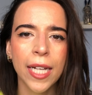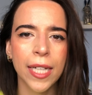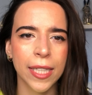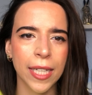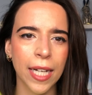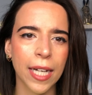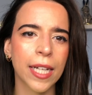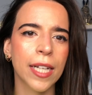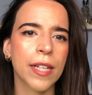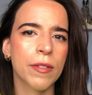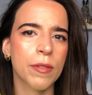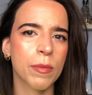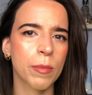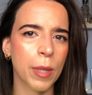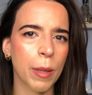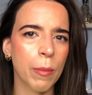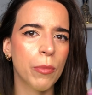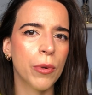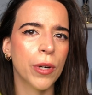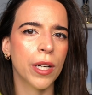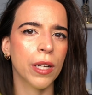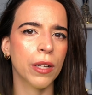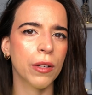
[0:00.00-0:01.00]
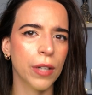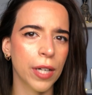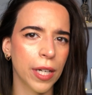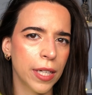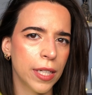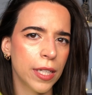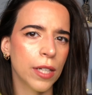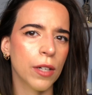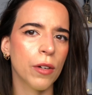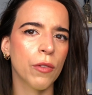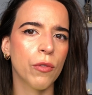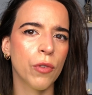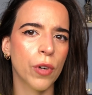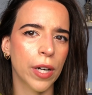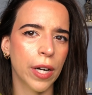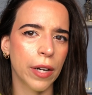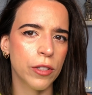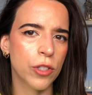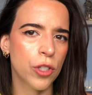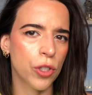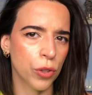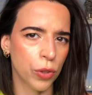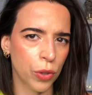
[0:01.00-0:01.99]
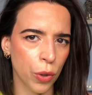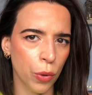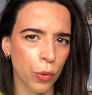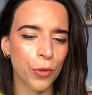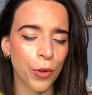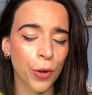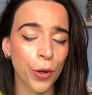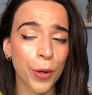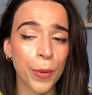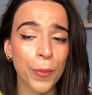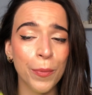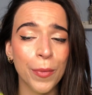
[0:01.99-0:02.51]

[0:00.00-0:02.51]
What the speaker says: that gives me a pretty good idea of what I should go for.